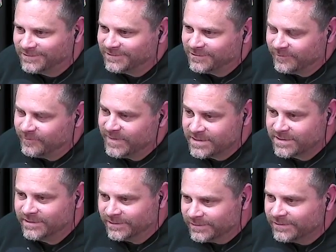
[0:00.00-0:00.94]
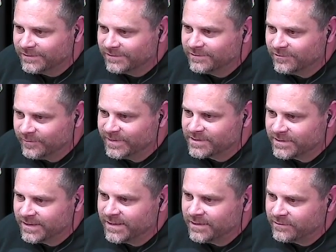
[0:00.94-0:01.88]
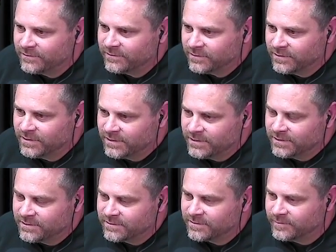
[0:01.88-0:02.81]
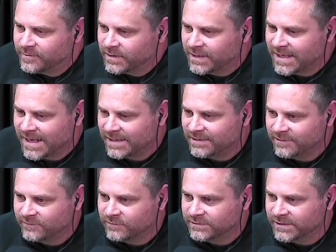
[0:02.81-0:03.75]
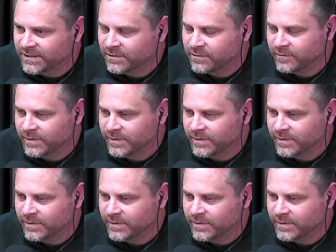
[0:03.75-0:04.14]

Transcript: you're missing. That's right. You're missing out on some high-level talent.